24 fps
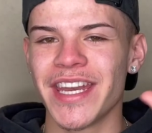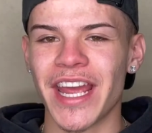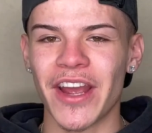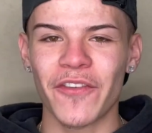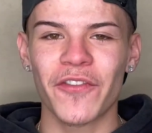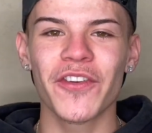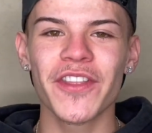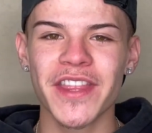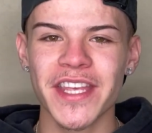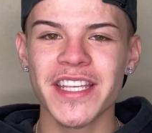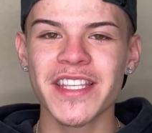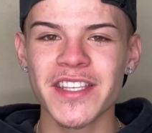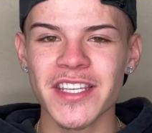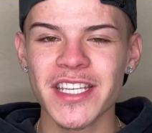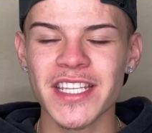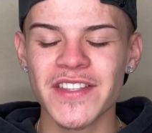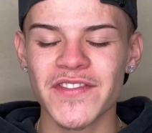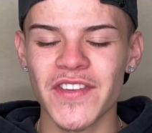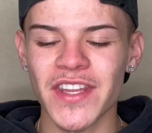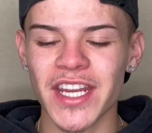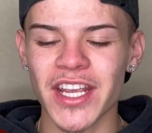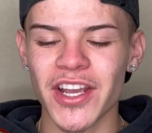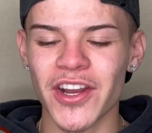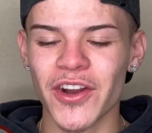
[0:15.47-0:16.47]
for this week's
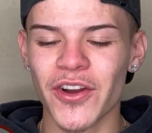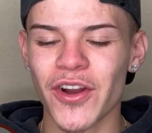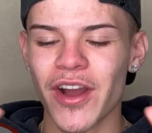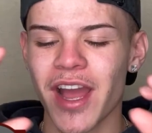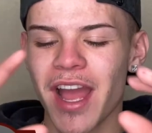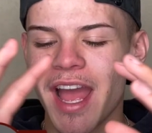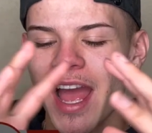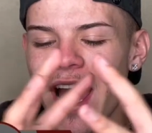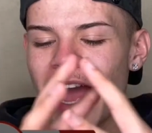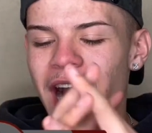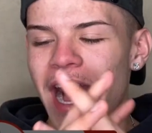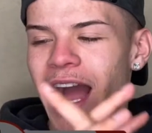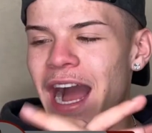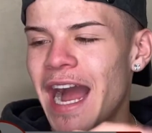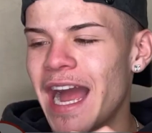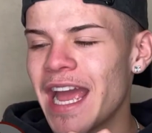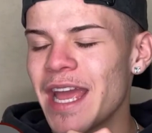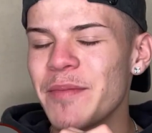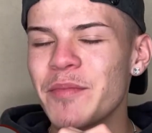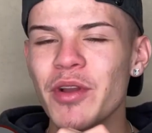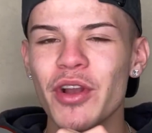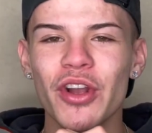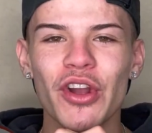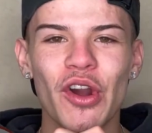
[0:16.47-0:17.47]
video,
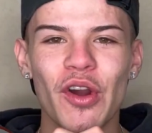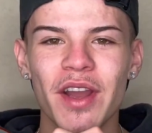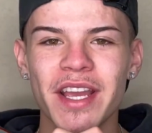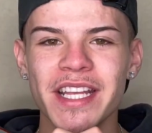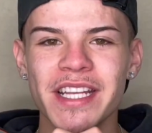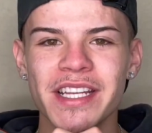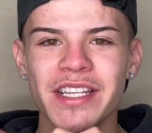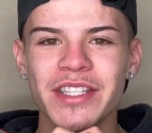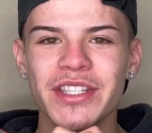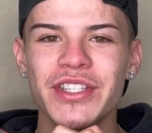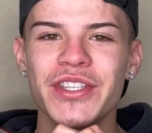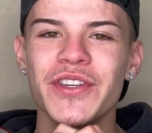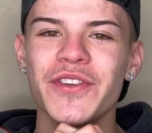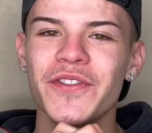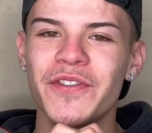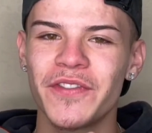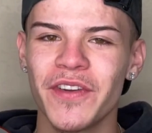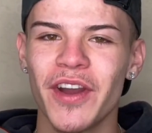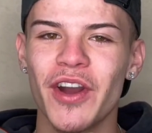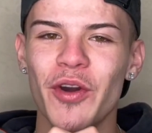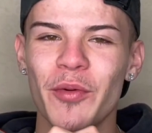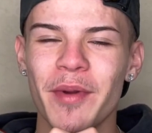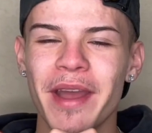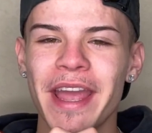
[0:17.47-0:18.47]
I'm going to
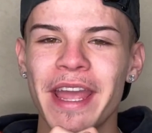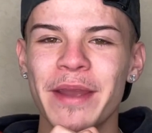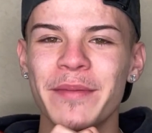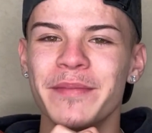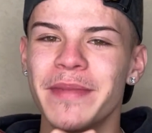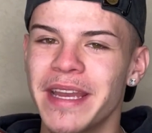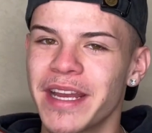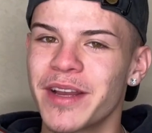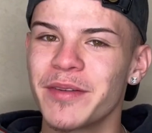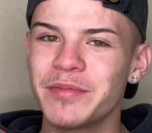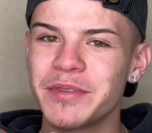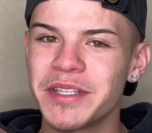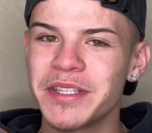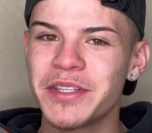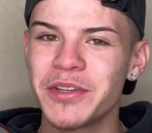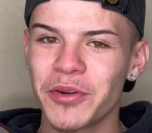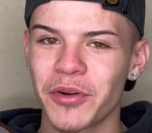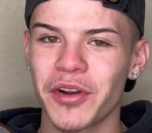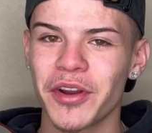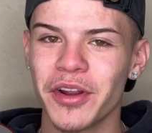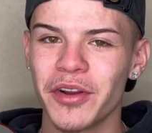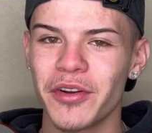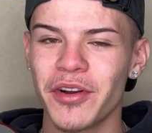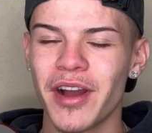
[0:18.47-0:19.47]
film a makeup
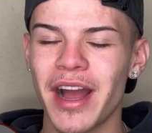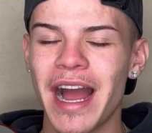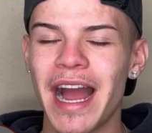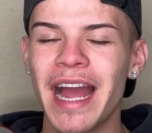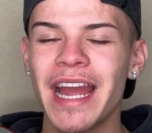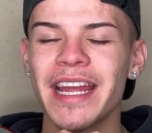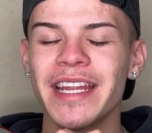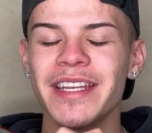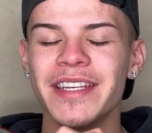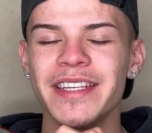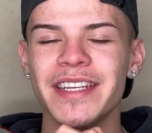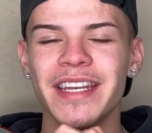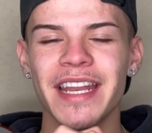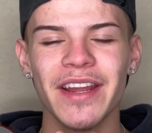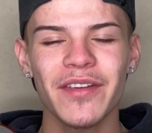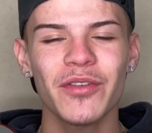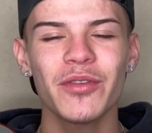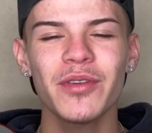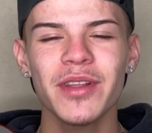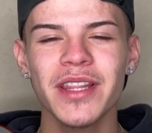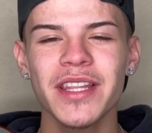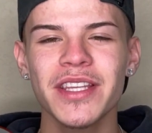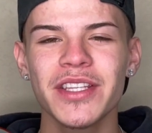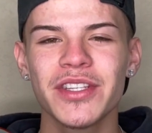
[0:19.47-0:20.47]
tutorial. I never
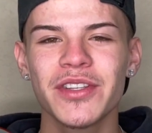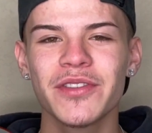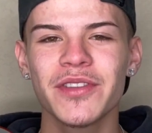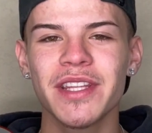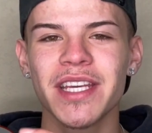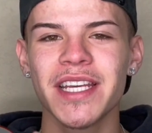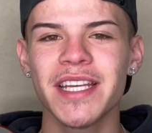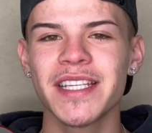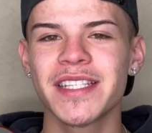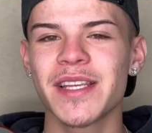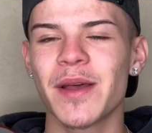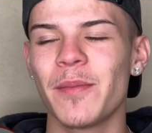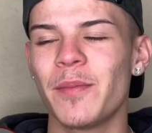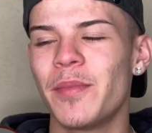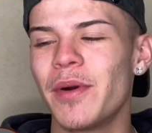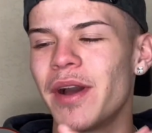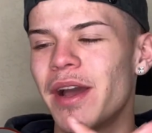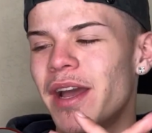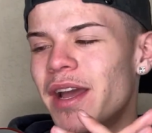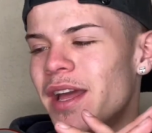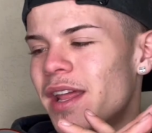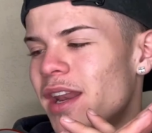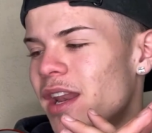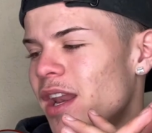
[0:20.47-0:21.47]
really do these,
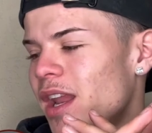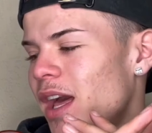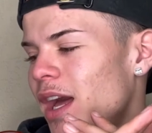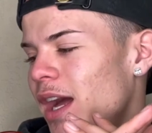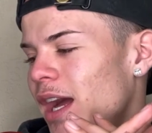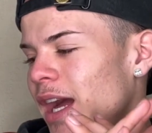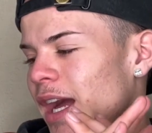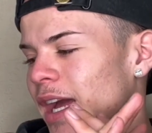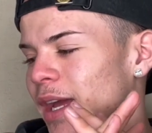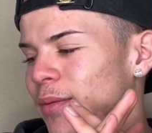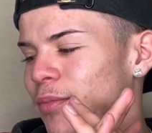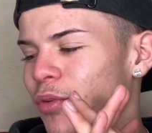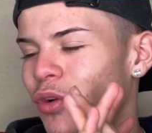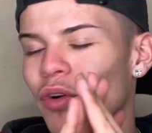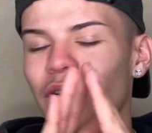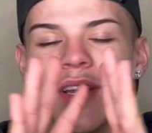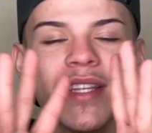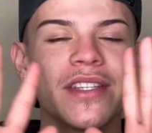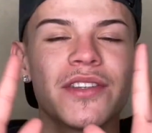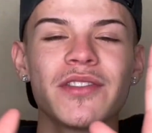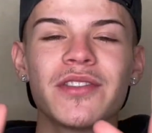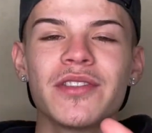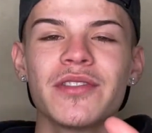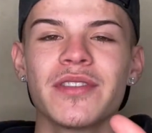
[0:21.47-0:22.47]
but I'm going to
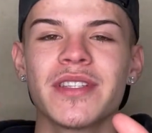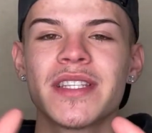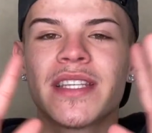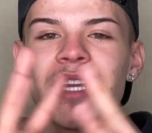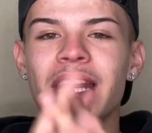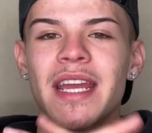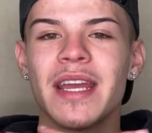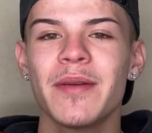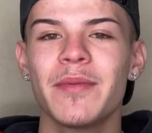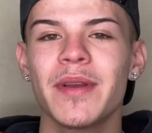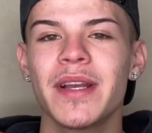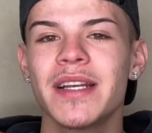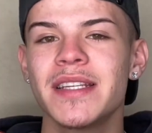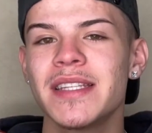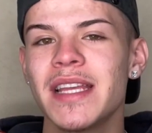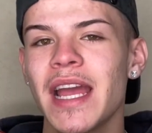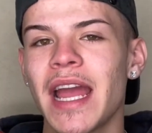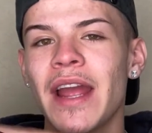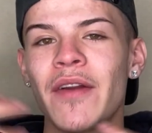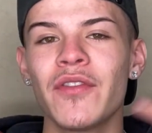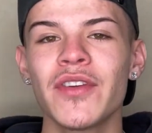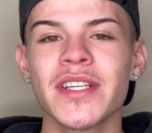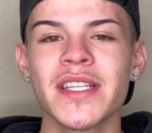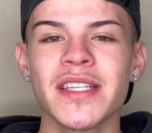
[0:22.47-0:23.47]
do it today because
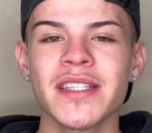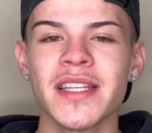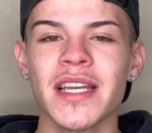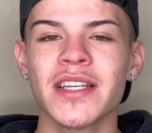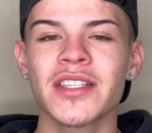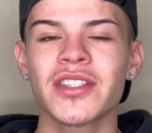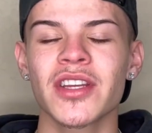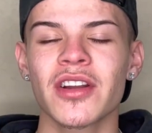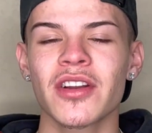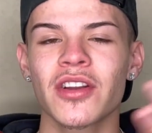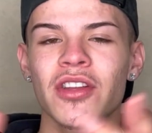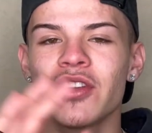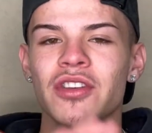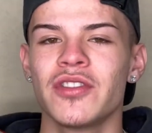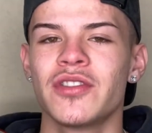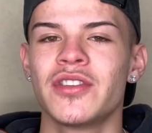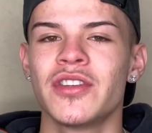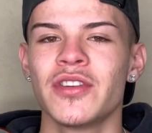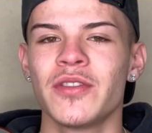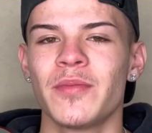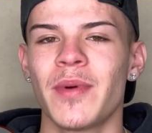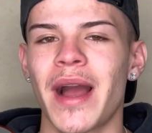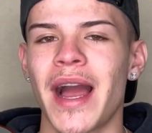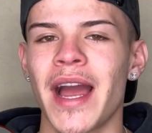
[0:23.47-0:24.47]
ever since I started
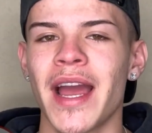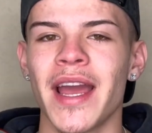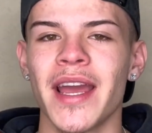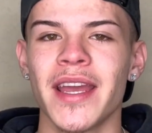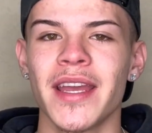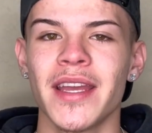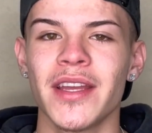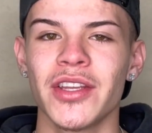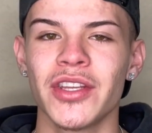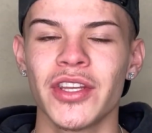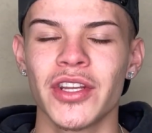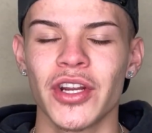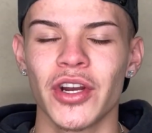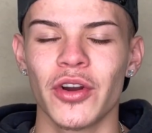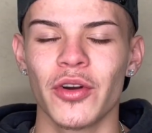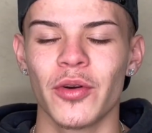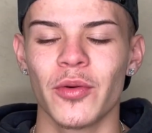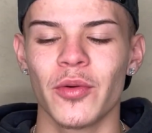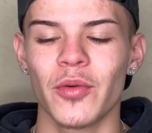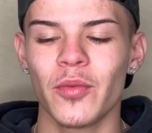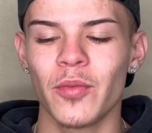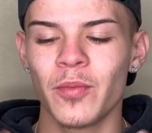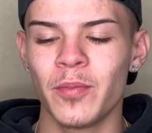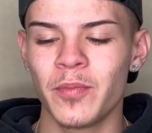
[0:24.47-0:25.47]
YouTube,
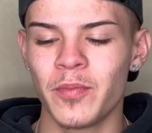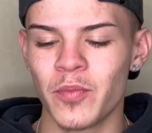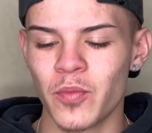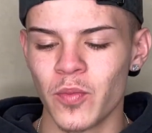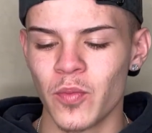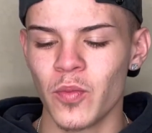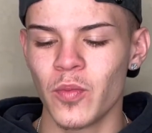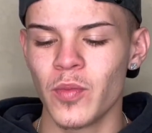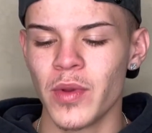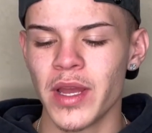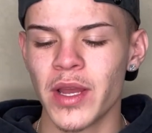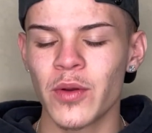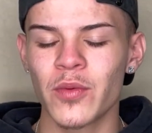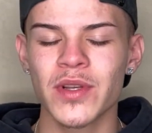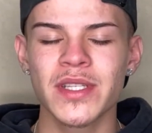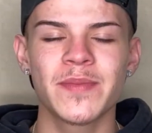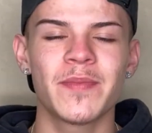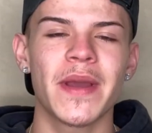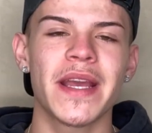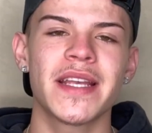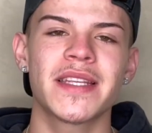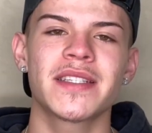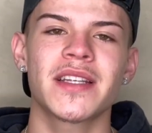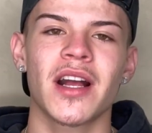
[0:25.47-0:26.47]
it was
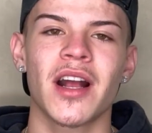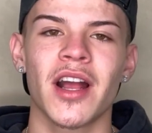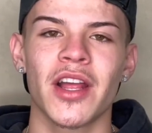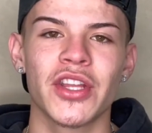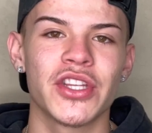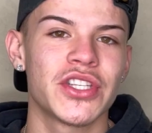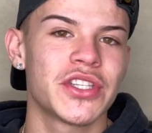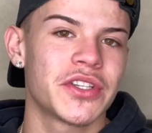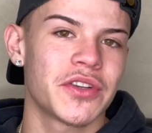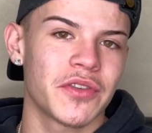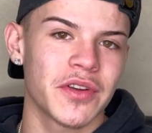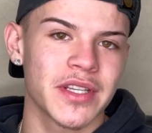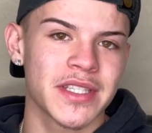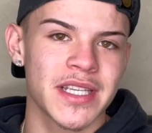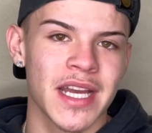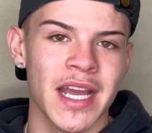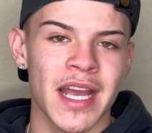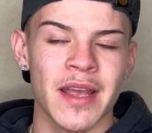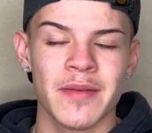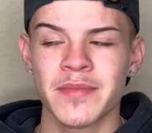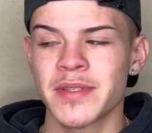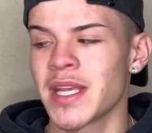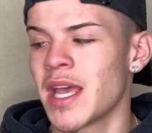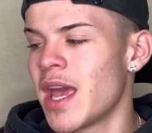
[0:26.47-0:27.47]
based on story
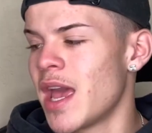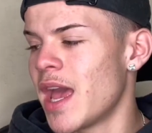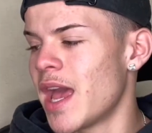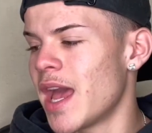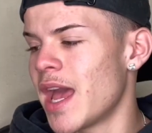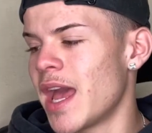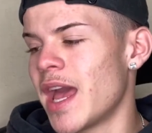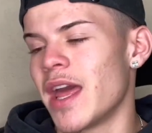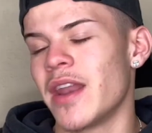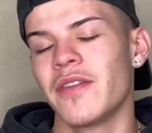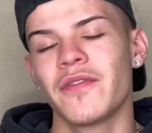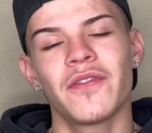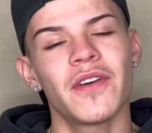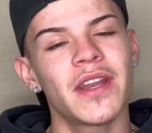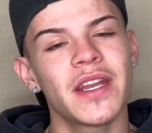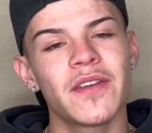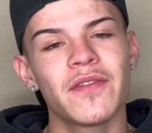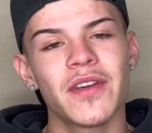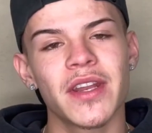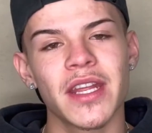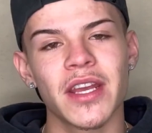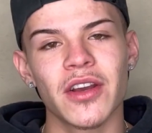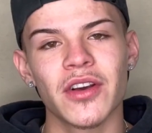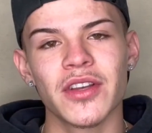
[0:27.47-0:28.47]
times and funny
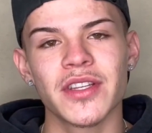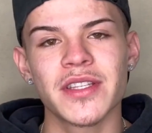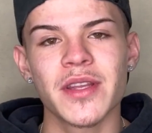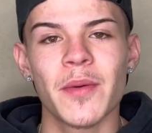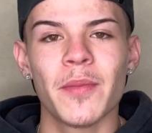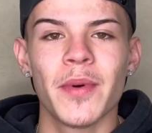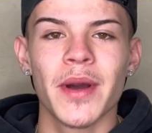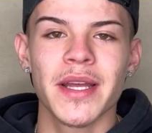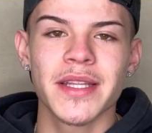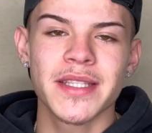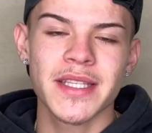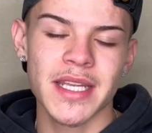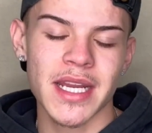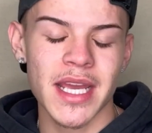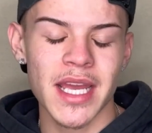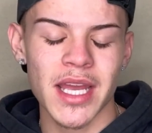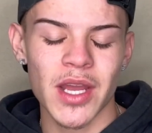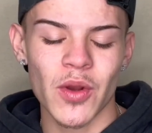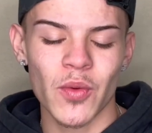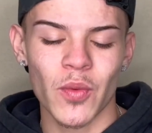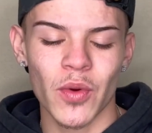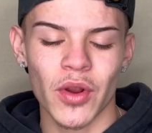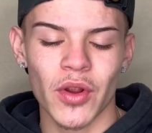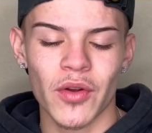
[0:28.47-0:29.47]
videos, but today
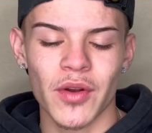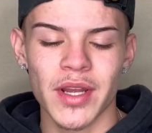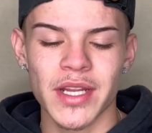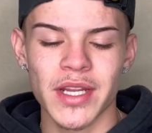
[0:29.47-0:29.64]
we're going